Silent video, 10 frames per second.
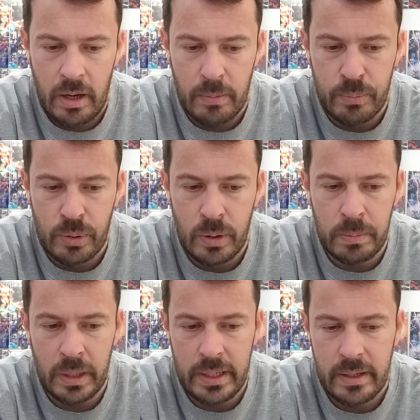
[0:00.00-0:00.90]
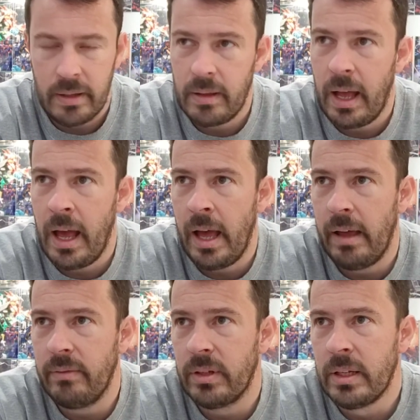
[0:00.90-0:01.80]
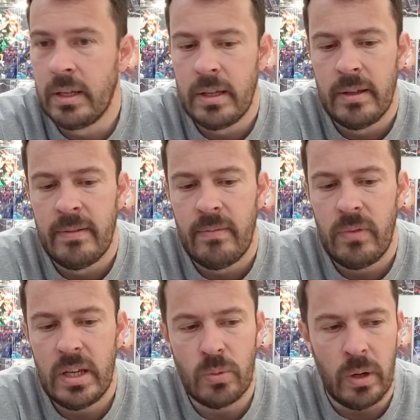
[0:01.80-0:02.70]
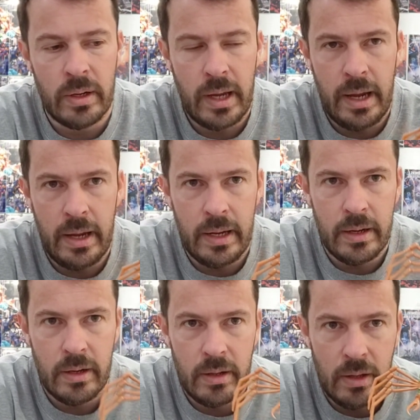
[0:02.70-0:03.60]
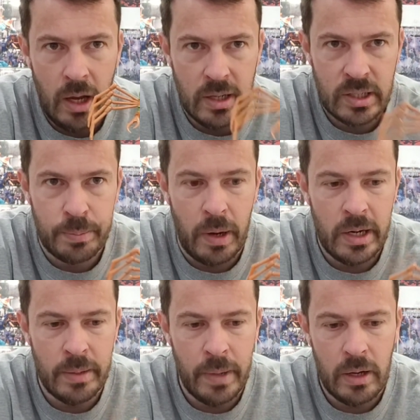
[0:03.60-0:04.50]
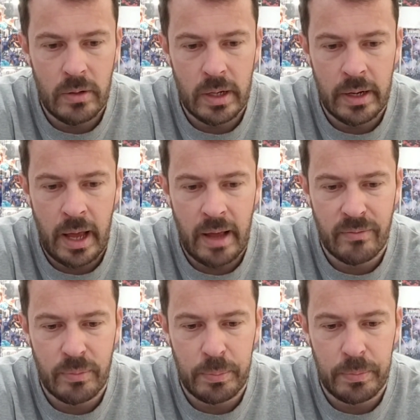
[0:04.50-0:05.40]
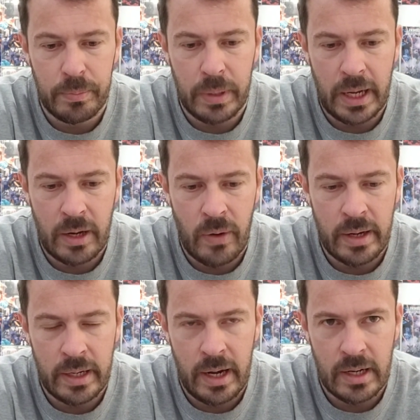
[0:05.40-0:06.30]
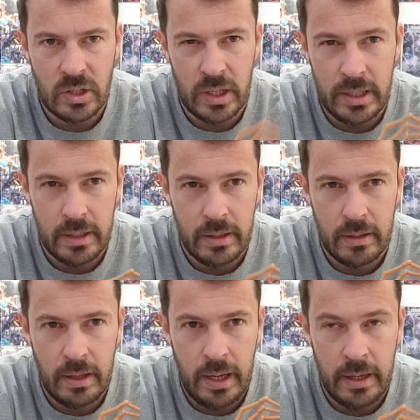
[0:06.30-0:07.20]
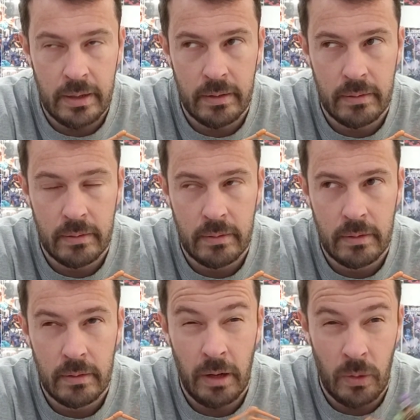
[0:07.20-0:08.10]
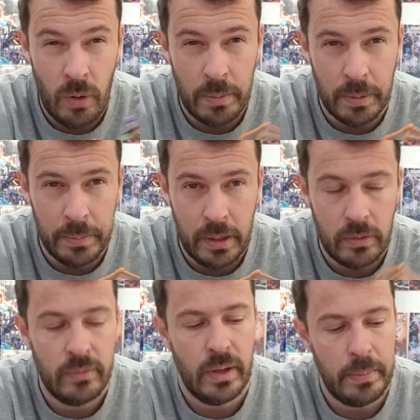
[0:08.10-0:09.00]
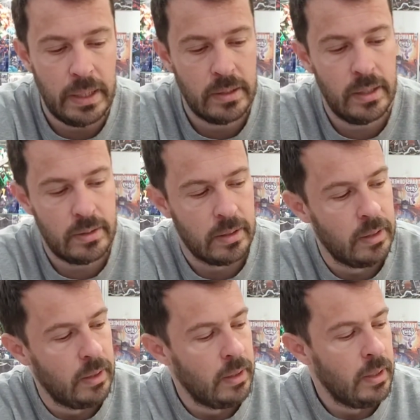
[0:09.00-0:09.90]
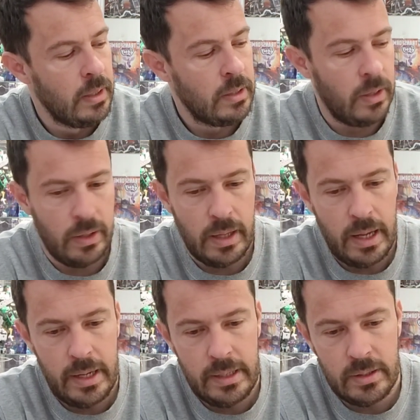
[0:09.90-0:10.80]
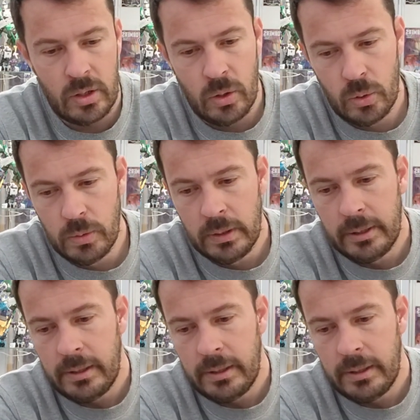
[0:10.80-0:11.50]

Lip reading: I'll probably have this one in her spider mode and have Black Arachnia actually in her robot mode, if that makes sense. So that is cool.